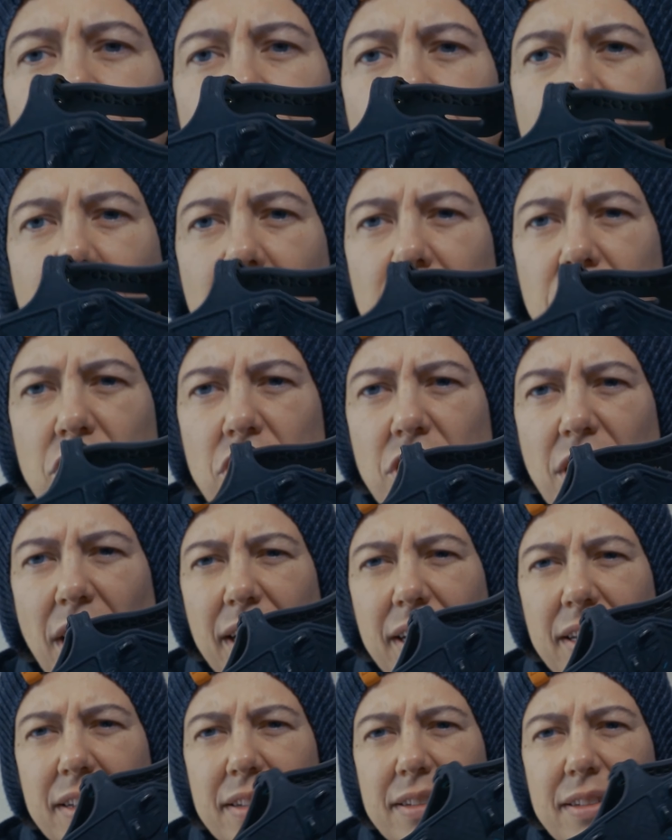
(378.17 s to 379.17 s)
are not
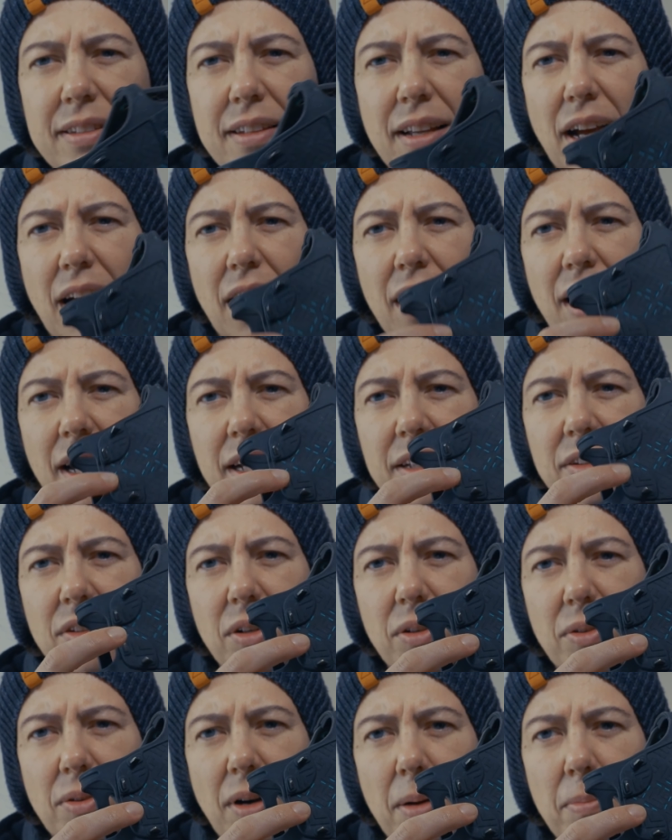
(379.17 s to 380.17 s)
chains. I like
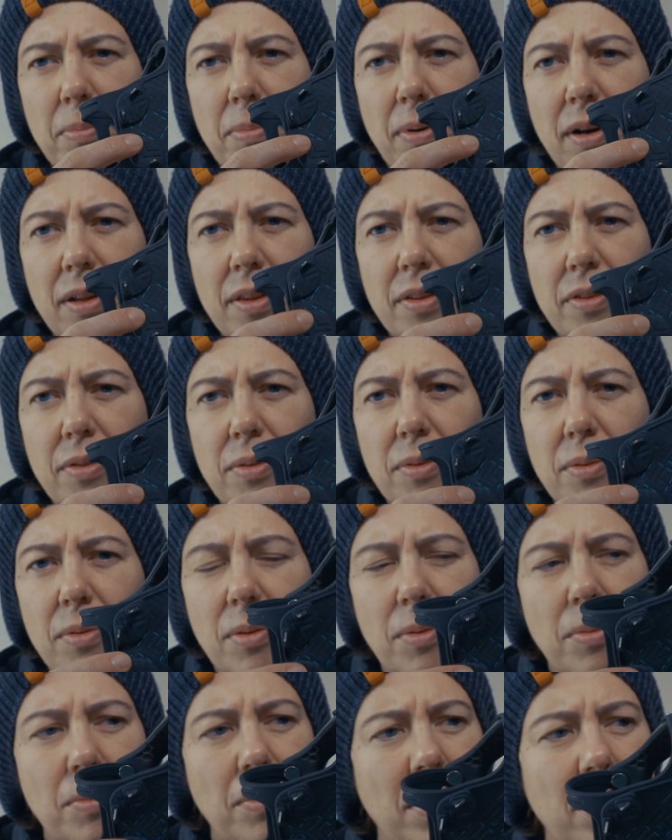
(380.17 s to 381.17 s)
the crampons
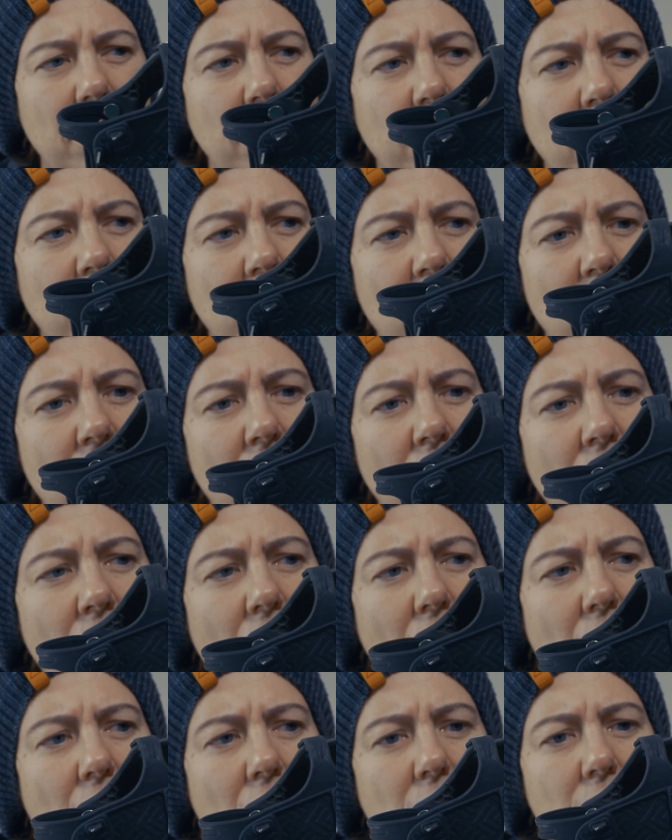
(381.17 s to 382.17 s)
when
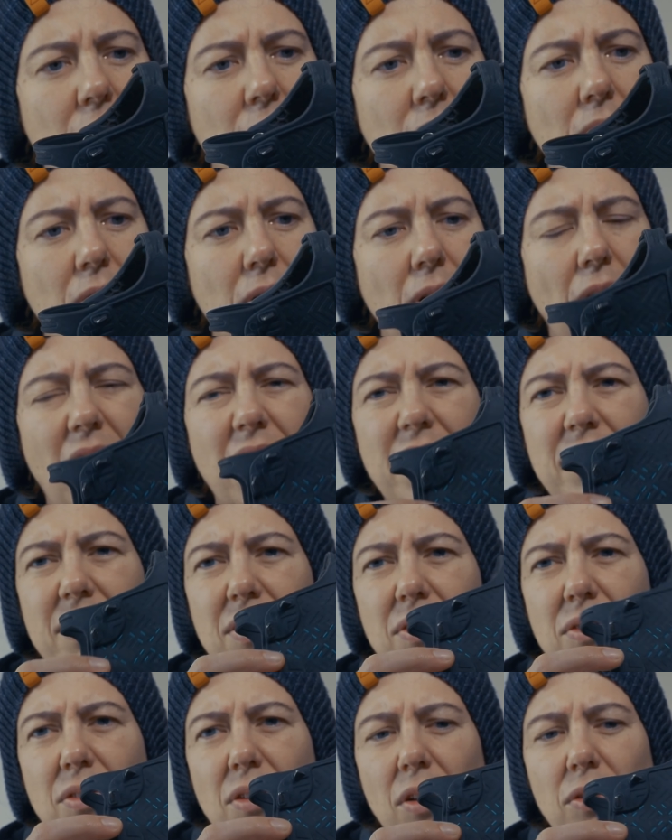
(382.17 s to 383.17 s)
the ice
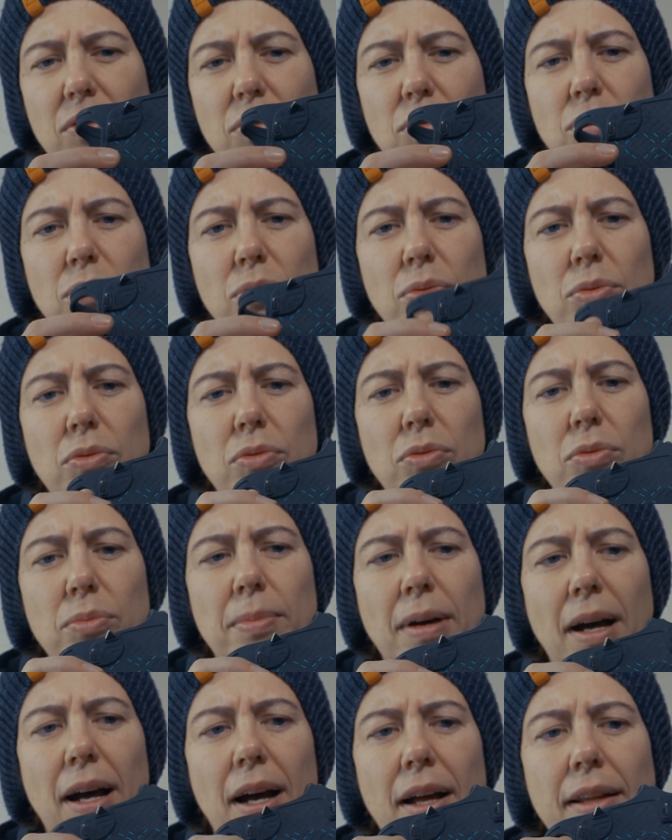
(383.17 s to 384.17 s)
is not too
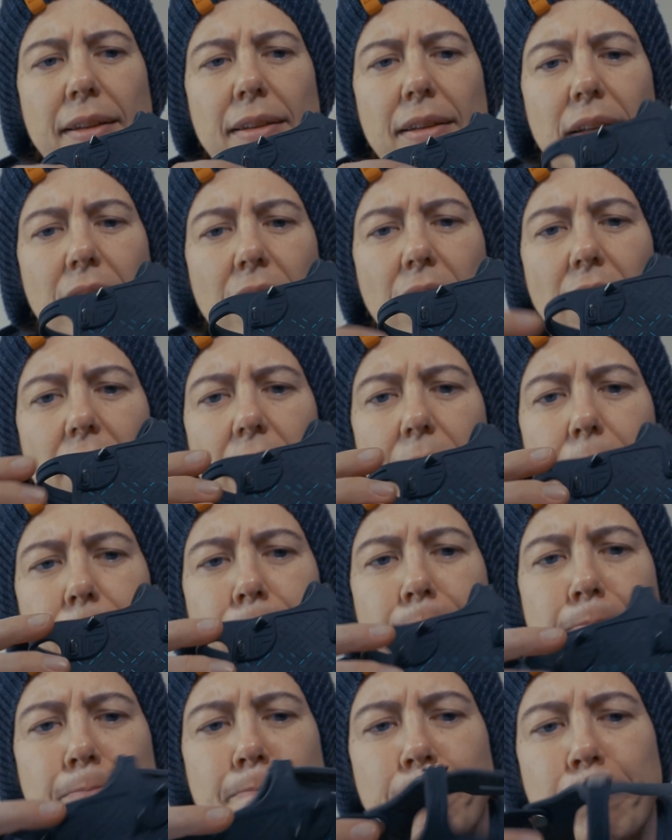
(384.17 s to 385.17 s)
bad.
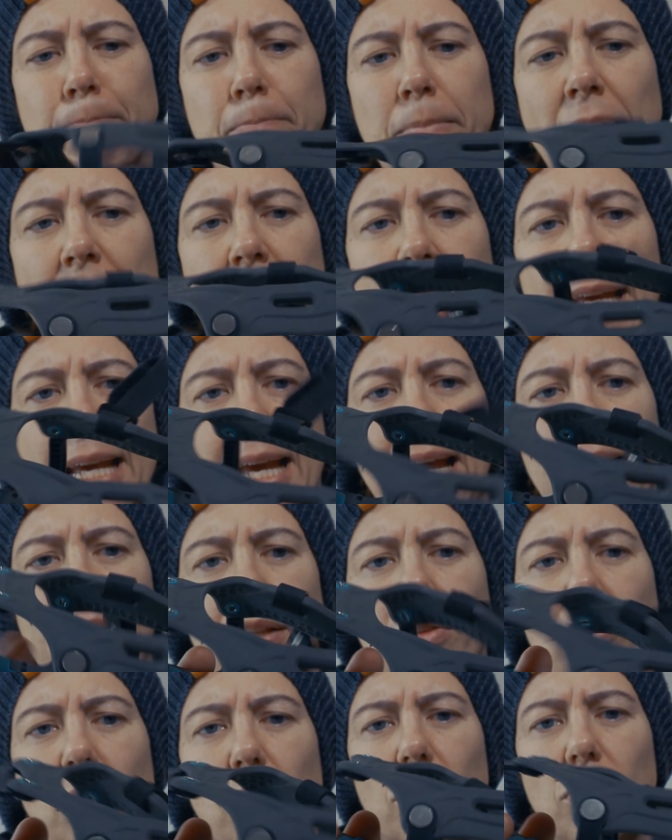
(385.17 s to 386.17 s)

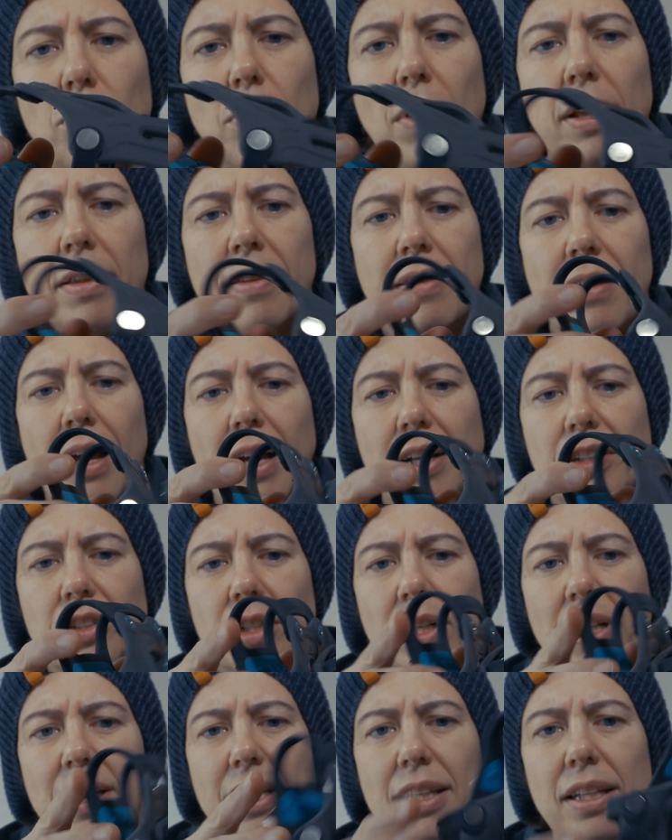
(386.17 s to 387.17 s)
And those ones,
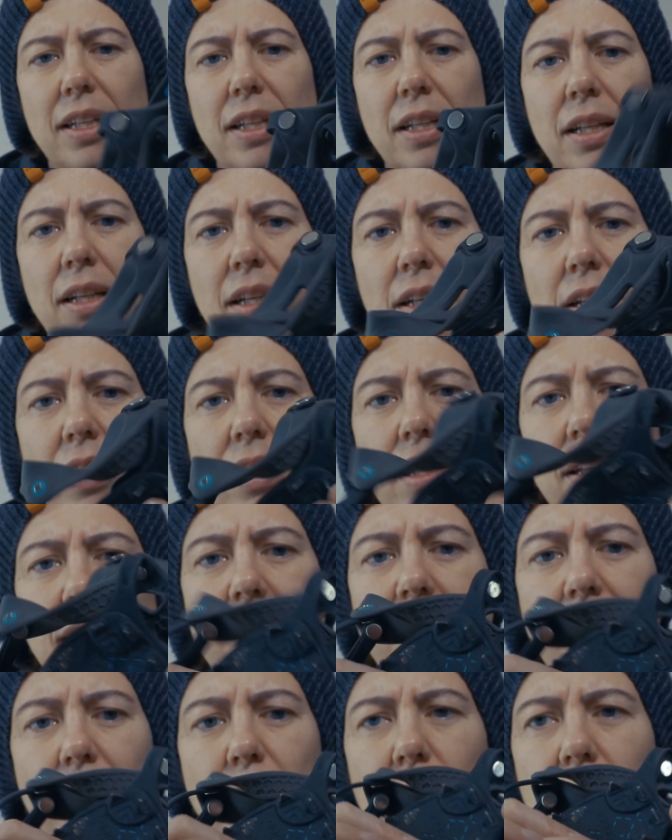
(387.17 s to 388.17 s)
actually,
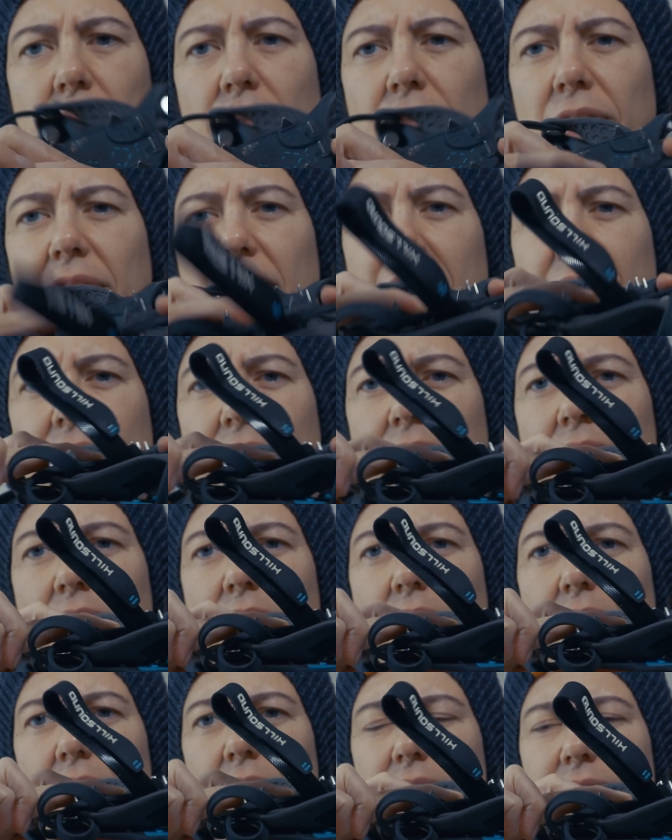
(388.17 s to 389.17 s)
they would fit in
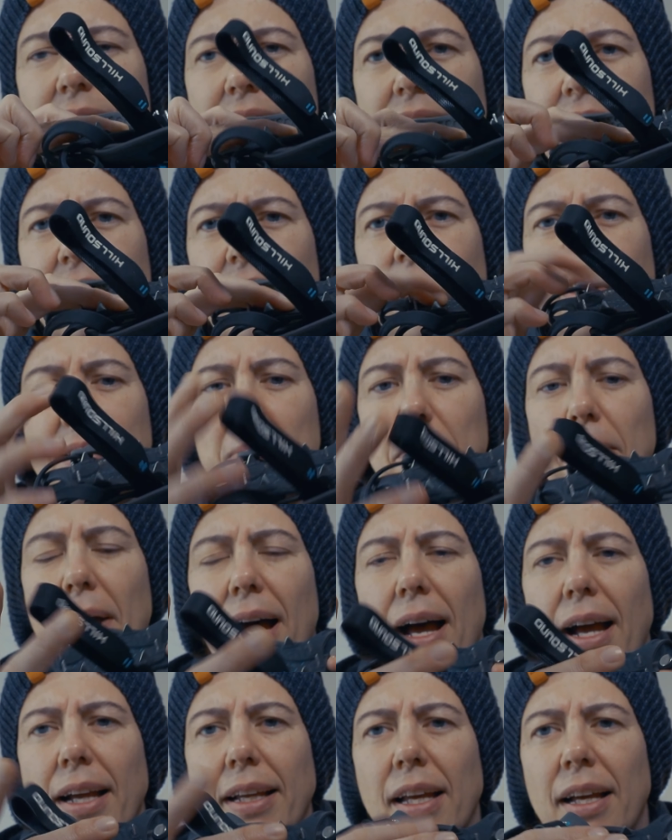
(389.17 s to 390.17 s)
a teeny tiny
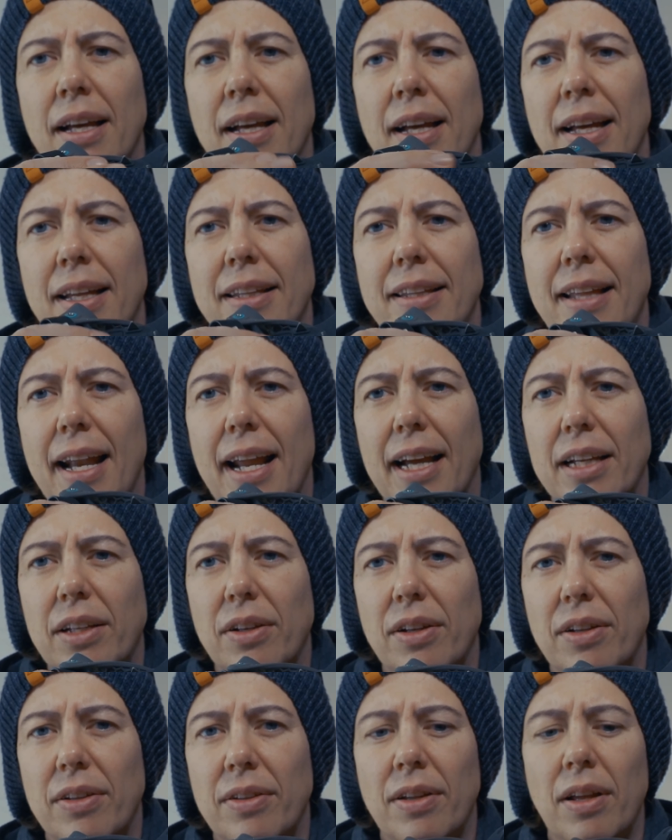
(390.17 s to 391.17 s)
bag that I
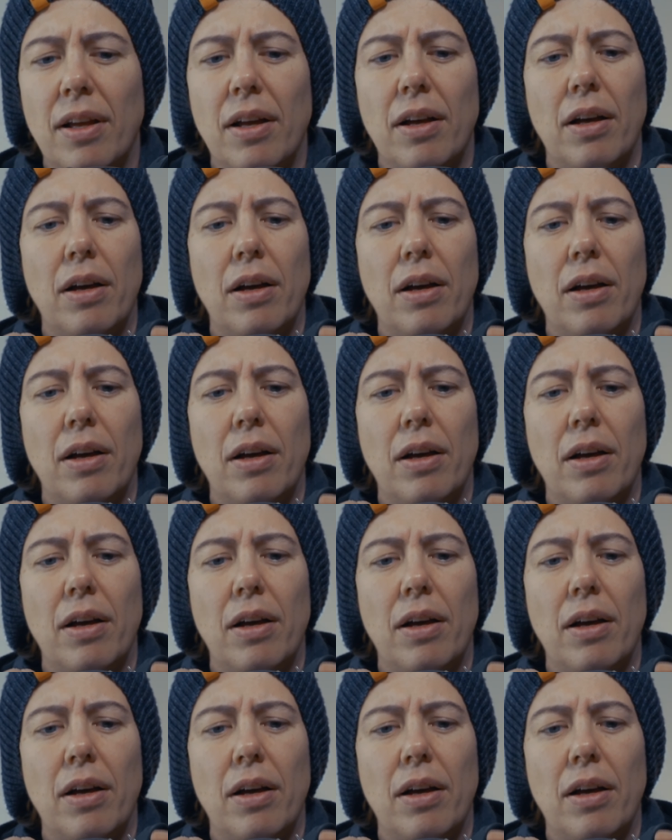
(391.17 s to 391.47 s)
can